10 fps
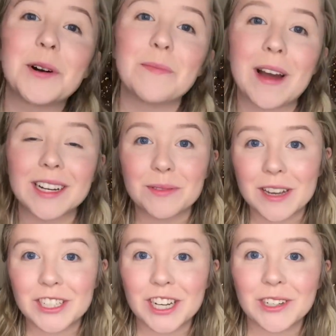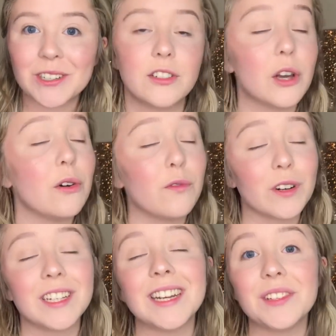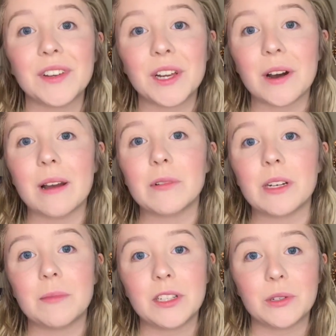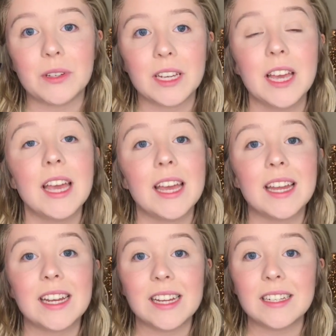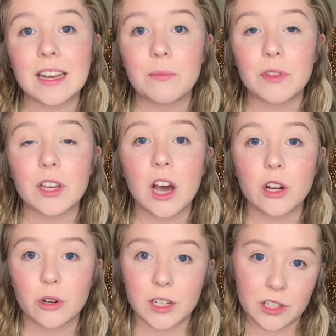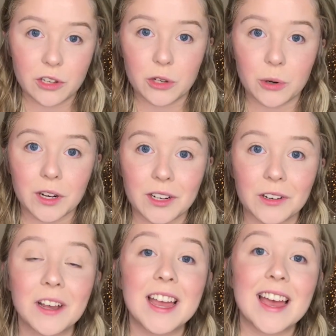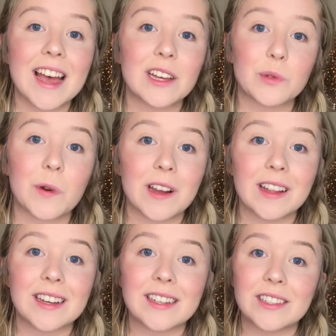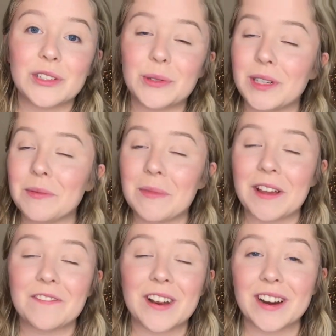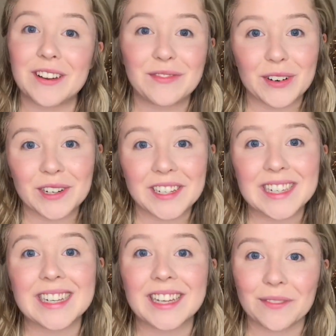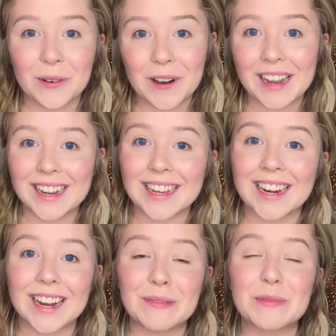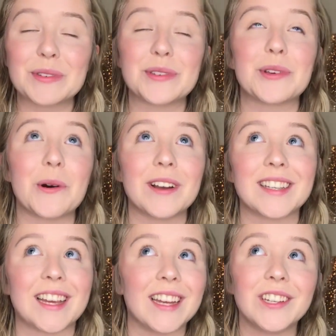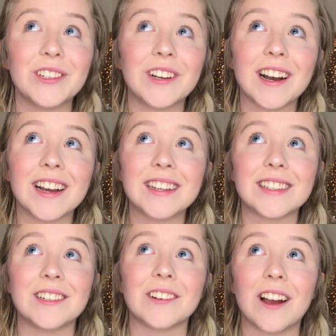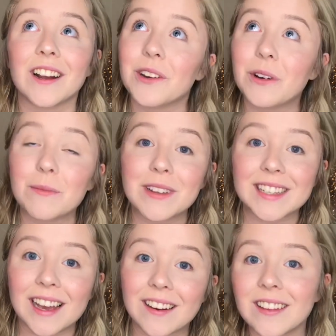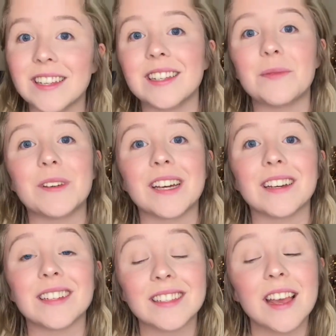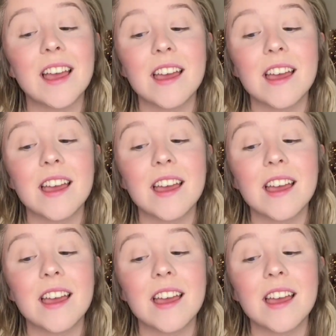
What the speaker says: welcome back to my channel. So for today's video I'm going to be doing an in-depth cut crease tutorial as well as doing my very first giveaway, and I'm so excited, you guys. You're not going to want to miss out on this because